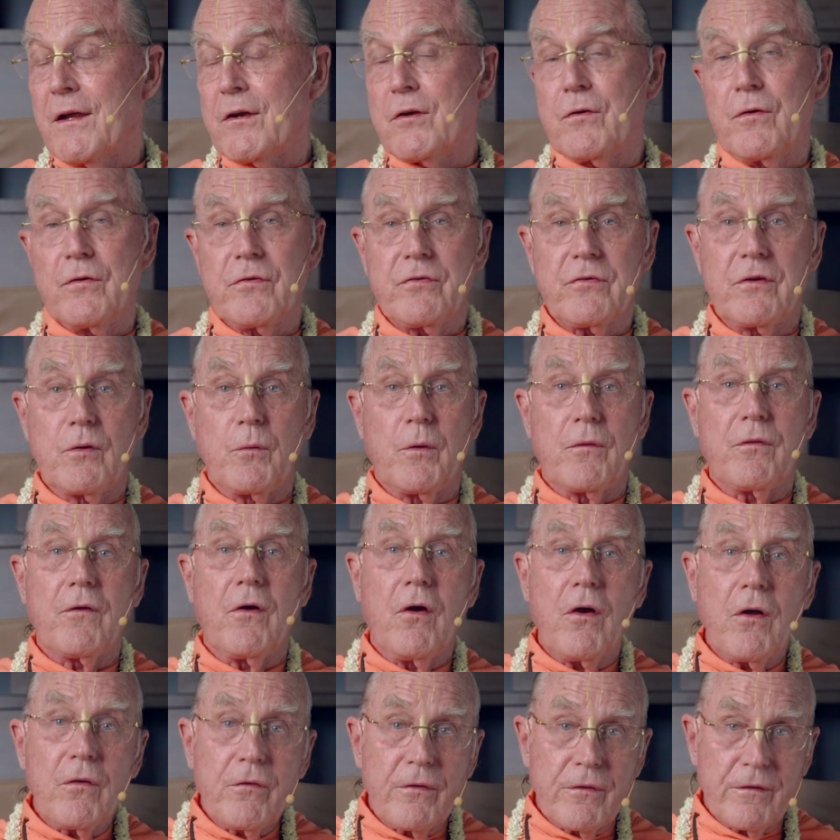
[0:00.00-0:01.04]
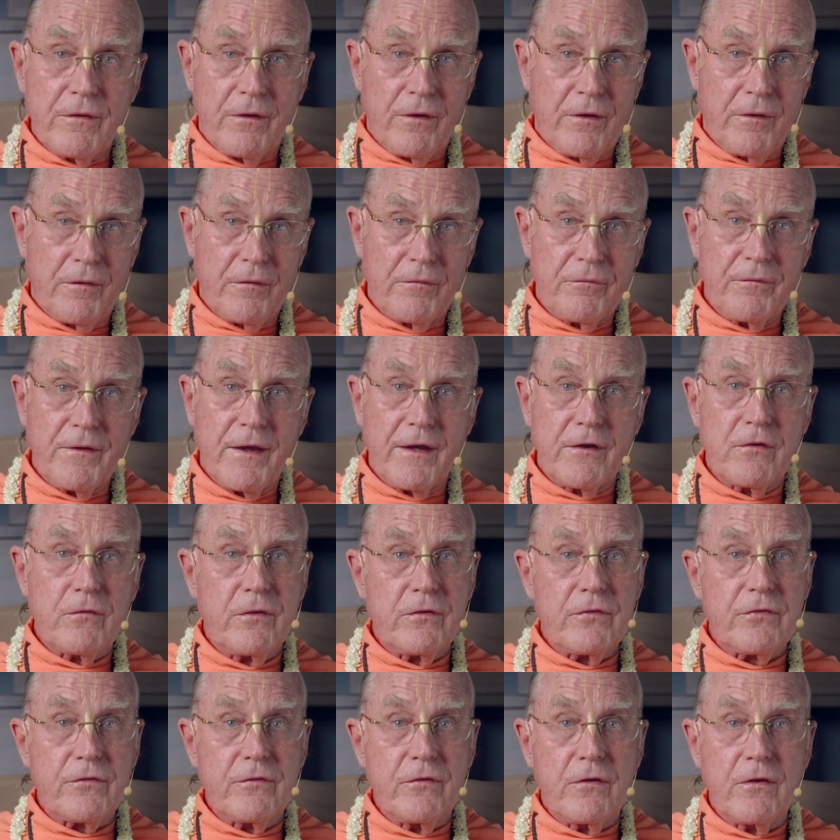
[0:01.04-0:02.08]
at Krishna with all her love, and
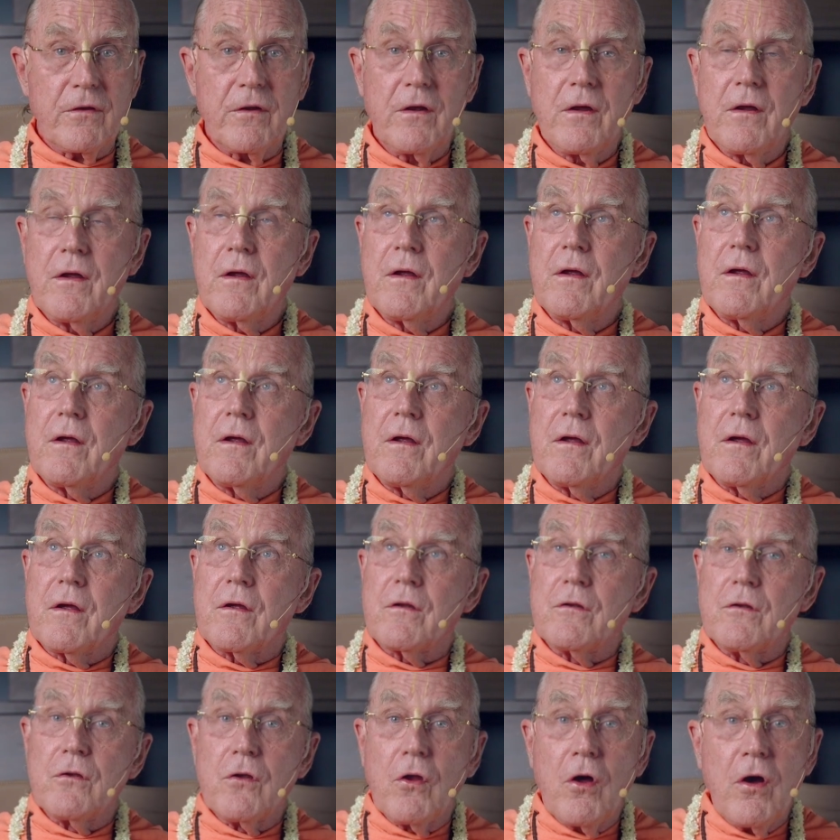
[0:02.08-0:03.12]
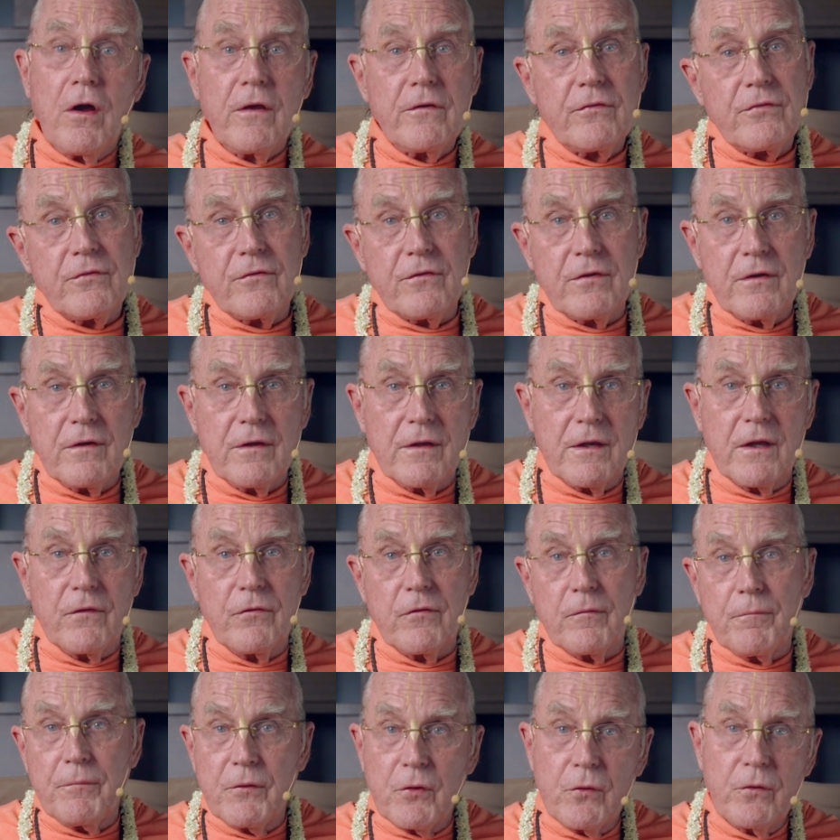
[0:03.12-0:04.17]
Krishna, lost in
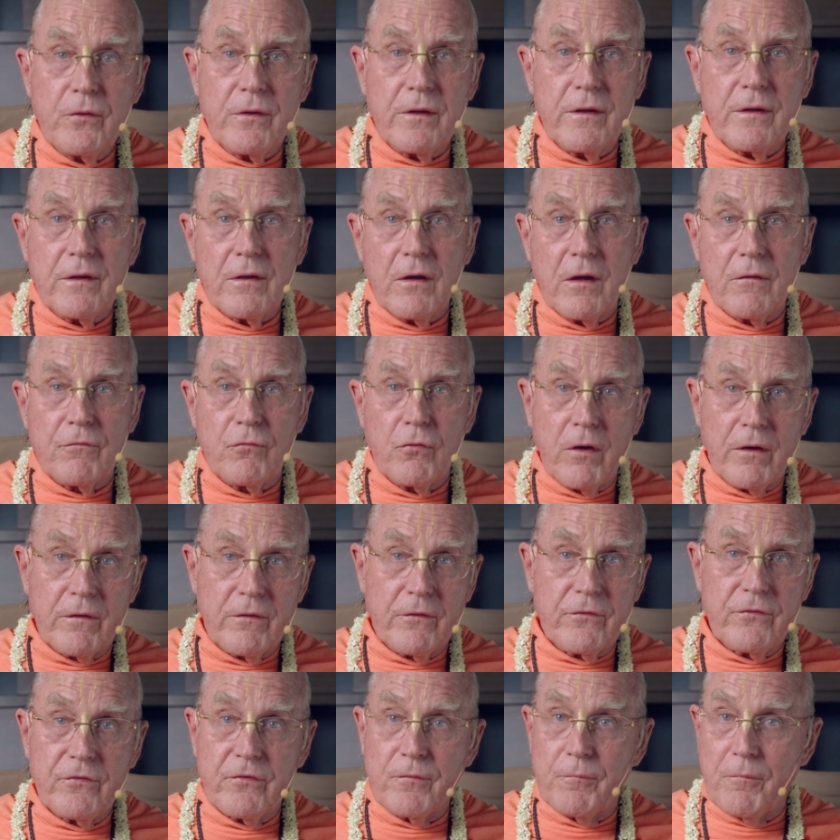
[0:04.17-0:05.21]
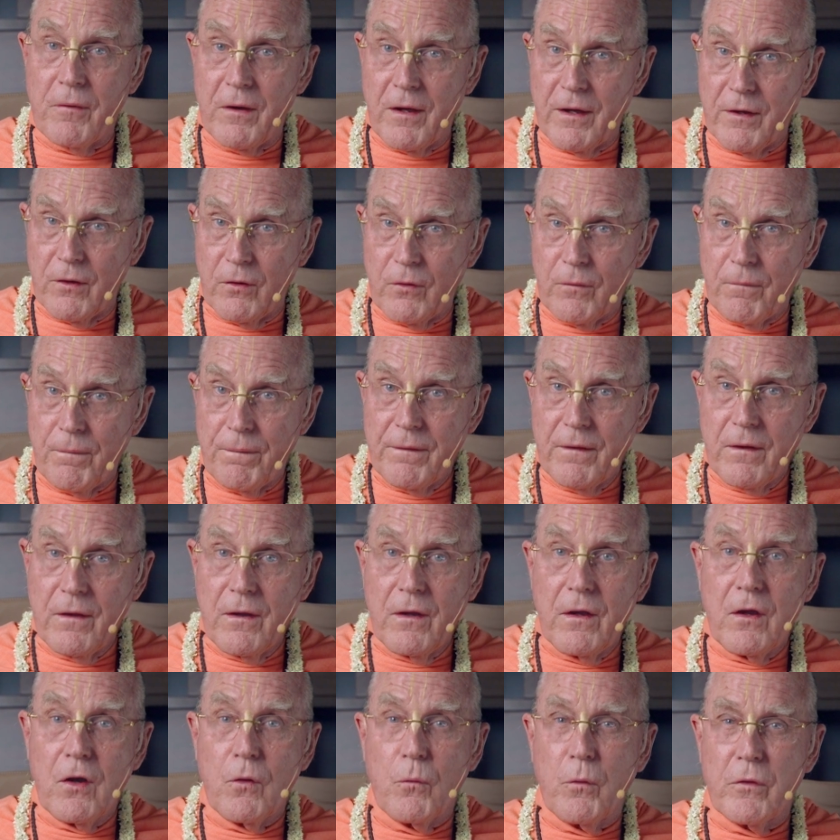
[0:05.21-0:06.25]
the beauty of Radha's smile,
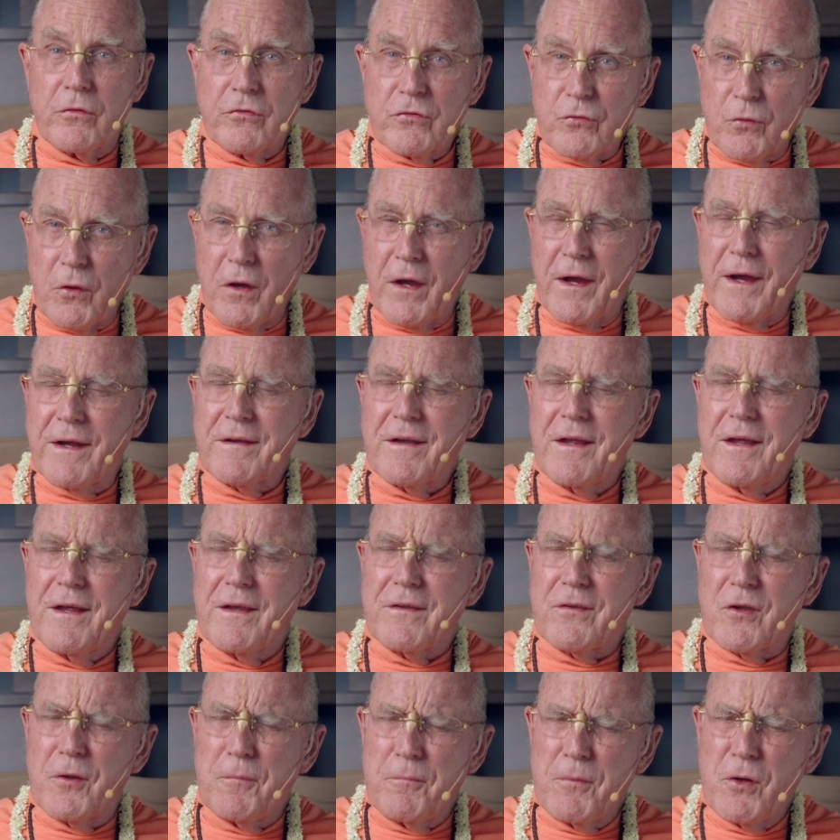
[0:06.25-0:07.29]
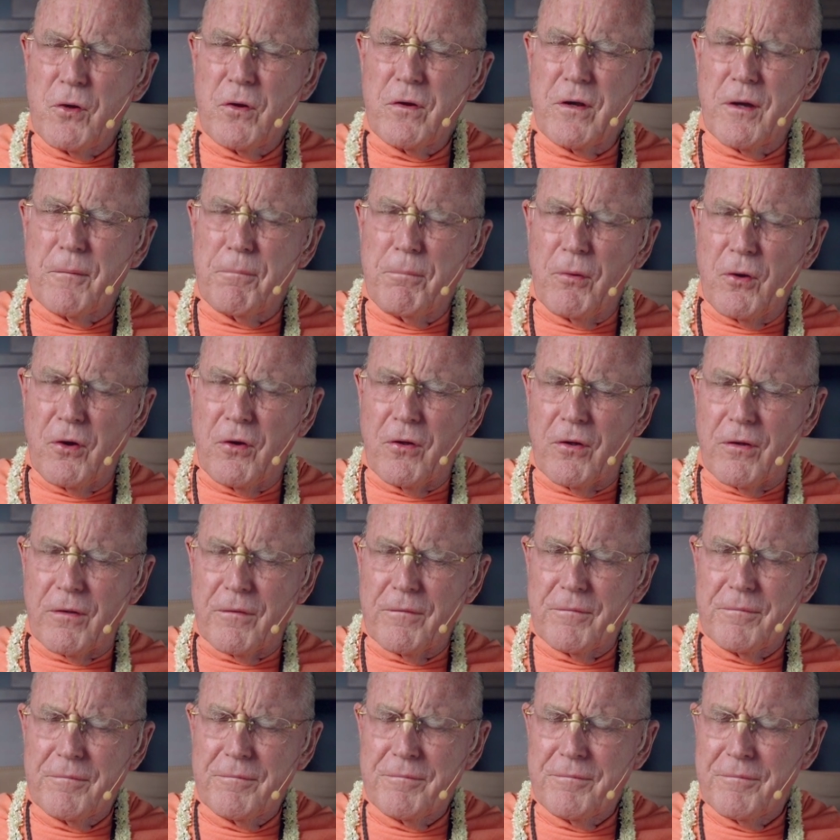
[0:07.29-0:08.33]
was trying to milk a
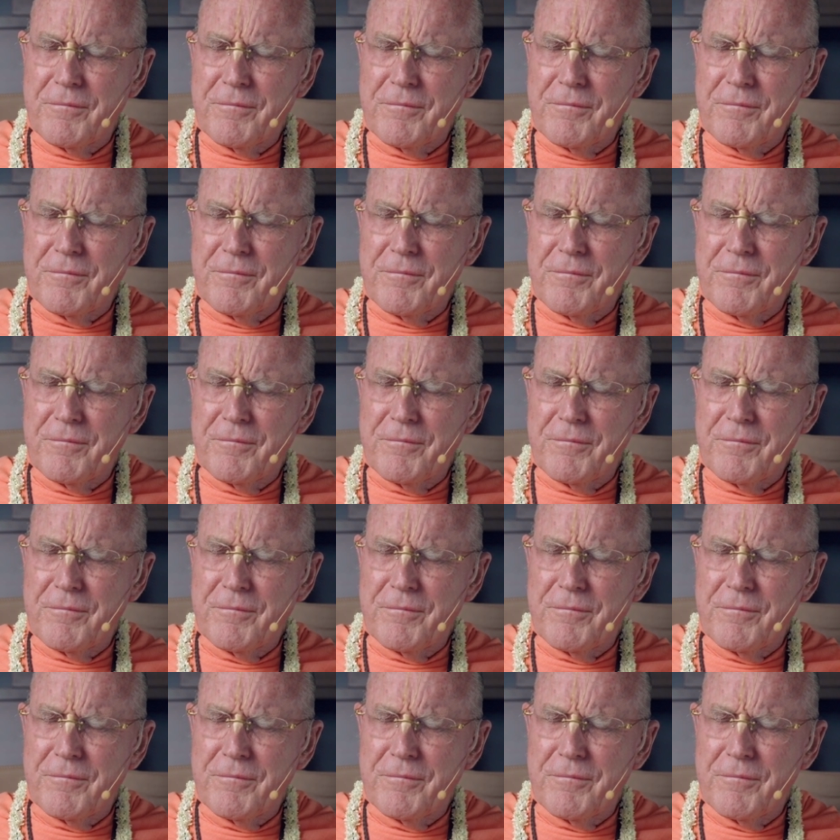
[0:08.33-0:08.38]
bull.